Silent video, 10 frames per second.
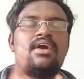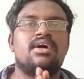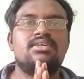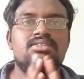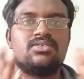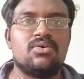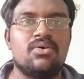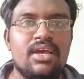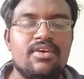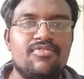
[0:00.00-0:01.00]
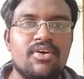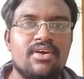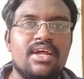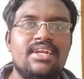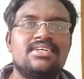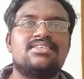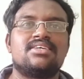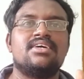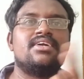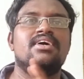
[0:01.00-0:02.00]
Guys, so like if you're a 90s
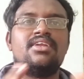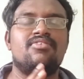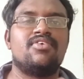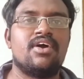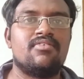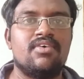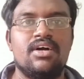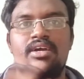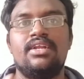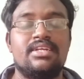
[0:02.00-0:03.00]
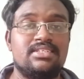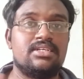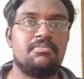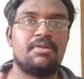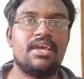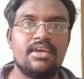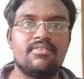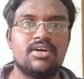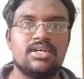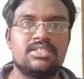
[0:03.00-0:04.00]
kid and if you have interest in
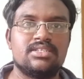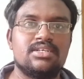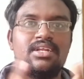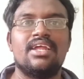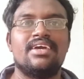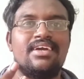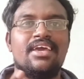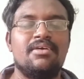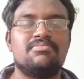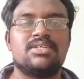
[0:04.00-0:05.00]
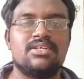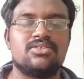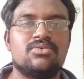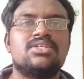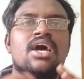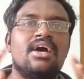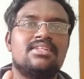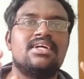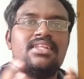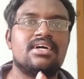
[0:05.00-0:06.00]
playing words like games and so,
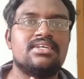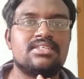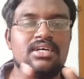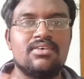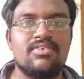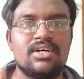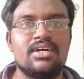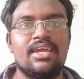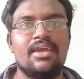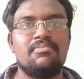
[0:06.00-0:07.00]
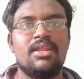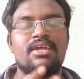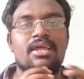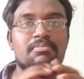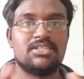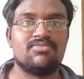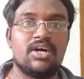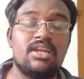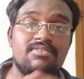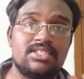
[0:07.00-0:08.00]
then there is a game like named as
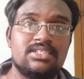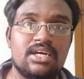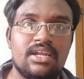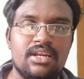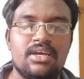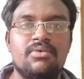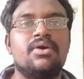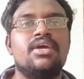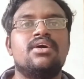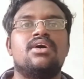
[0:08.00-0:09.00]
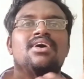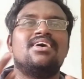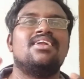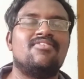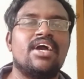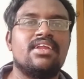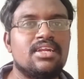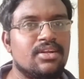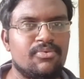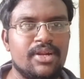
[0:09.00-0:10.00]
WORDLE, which is currently going
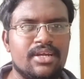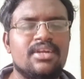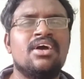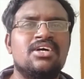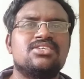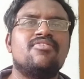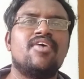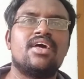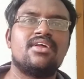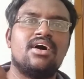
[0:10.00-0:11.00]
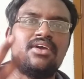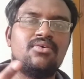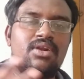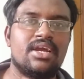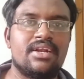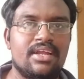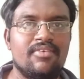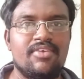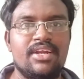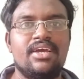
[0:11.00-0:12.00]
viral in Twitter. So where you will get
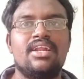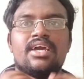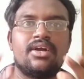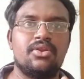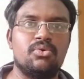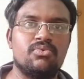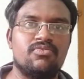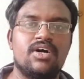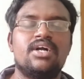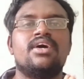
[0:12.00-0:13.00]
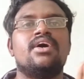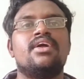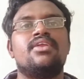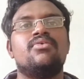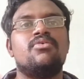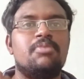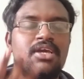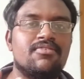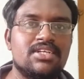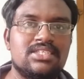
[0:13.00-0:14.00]
every day like a new word and you will be
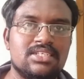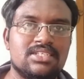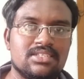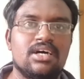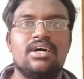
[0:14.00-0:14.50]
given six